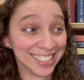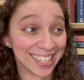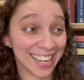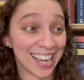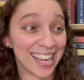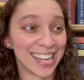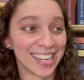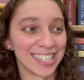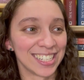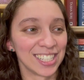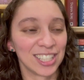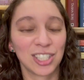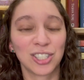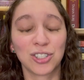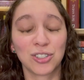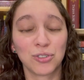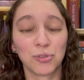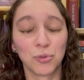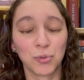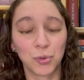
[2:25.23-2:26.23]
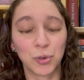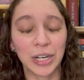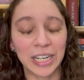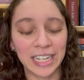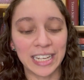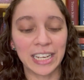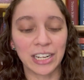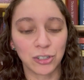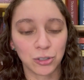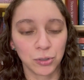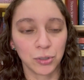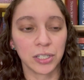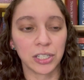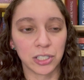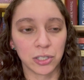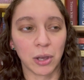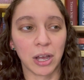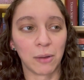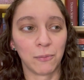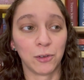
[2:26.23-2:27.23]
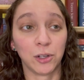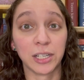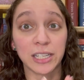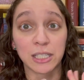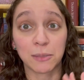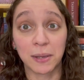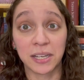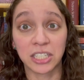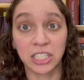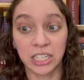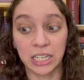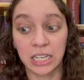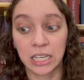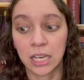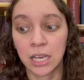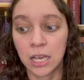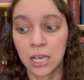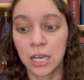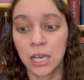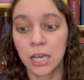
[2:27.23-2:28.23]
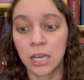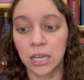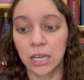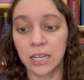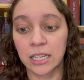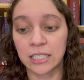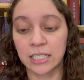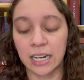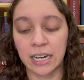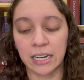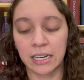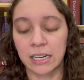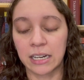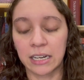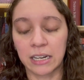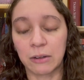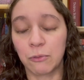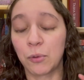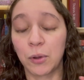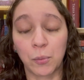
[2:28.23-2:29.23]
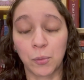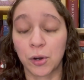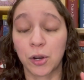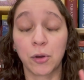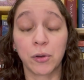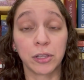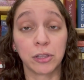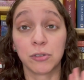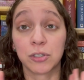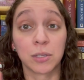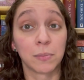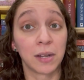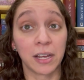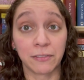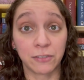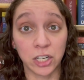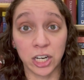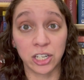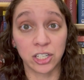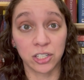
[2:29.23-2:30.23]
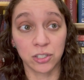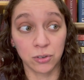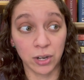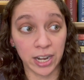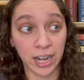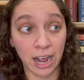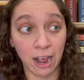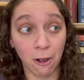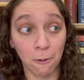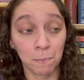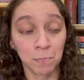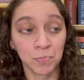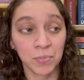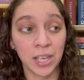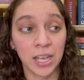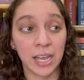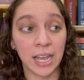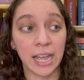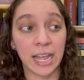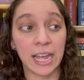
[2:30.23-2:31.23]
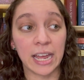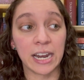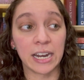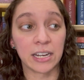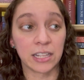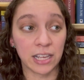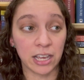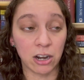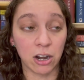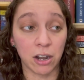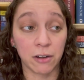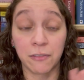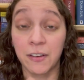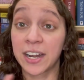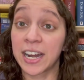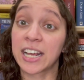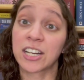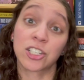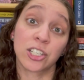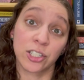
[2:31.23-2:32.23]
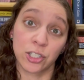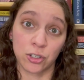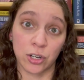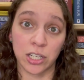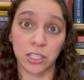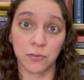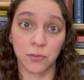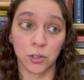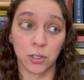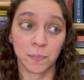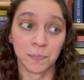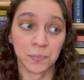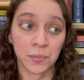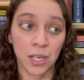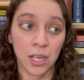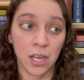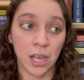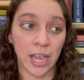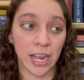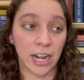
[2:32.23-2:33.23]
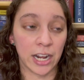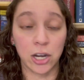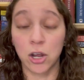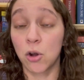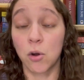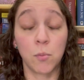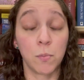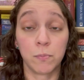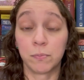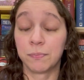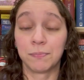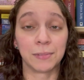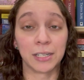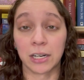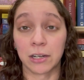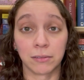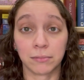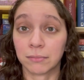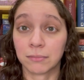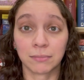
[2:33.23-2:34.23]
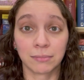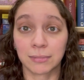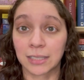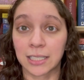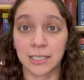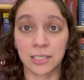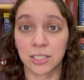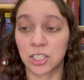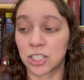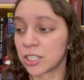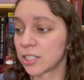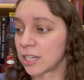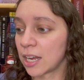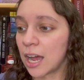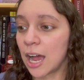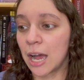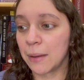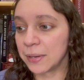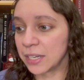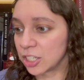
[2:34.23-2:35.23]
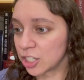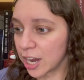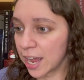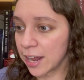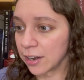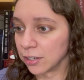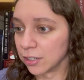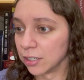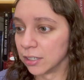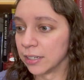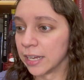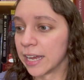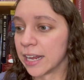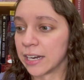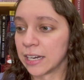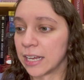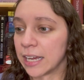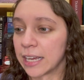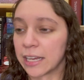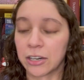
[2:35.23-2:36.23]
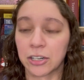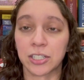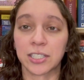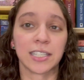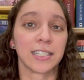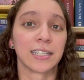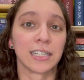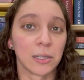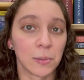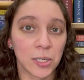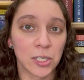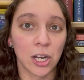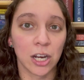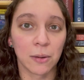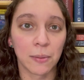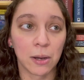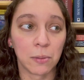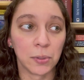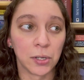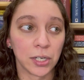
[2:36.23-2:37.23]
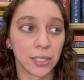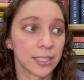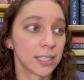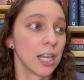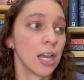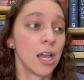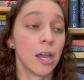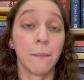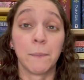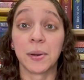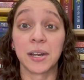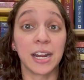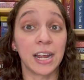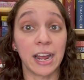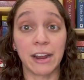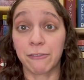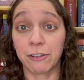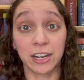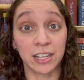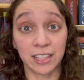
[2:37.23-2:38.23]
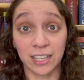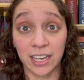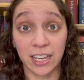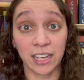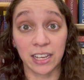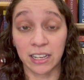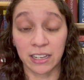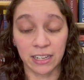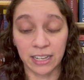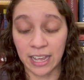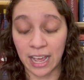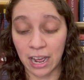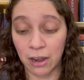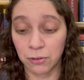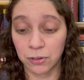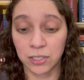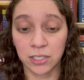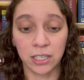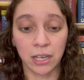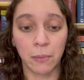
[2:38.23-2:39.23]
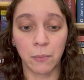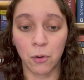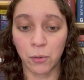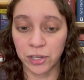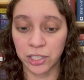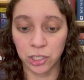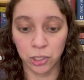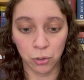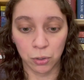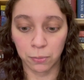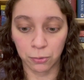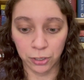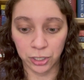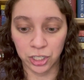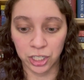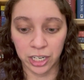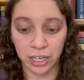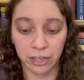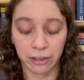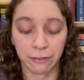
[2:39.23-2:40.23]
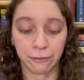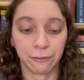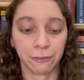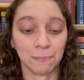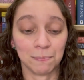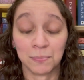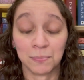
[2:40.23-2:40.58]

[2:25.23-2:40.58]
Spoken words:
And it's really, truly so helpful, especially because we're going through some life changes right now, and they are financially stressful. And I know, you know, this is just a hobby channel, and like you're just listening to me talk about books, but everything counts. I'm always so appreciative.